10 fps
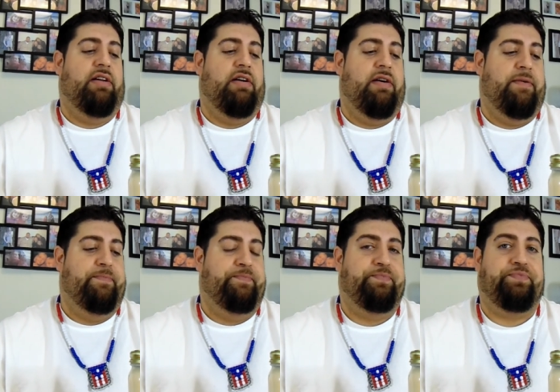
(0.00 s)

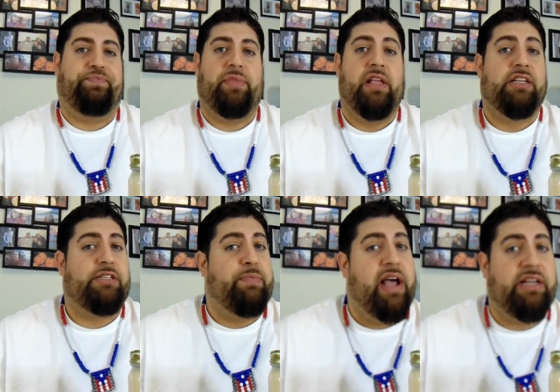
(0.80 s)
Um,
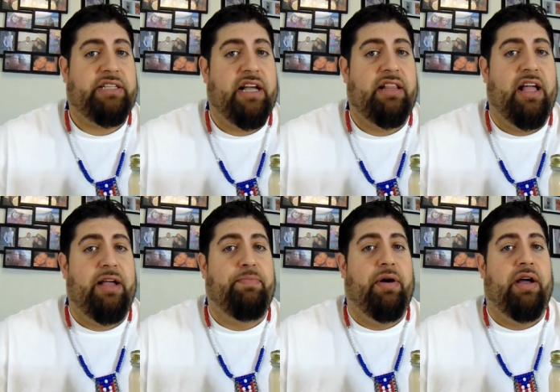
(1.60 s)
Smash that
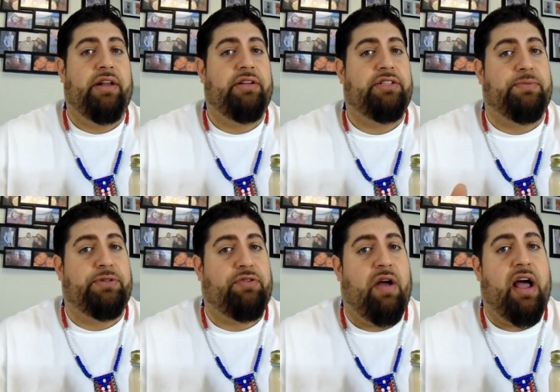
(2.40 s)
like button,
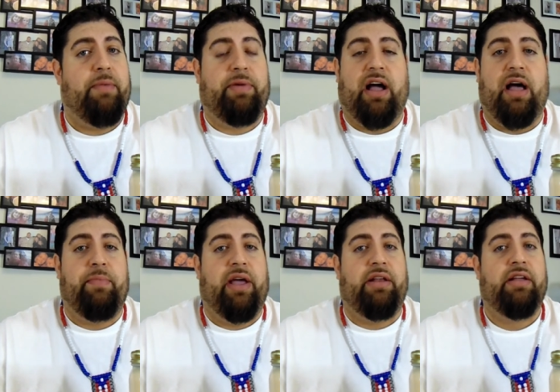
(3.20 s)
subscribe,
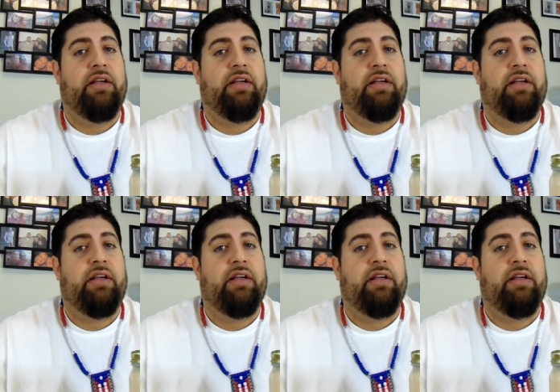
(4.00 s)
comment.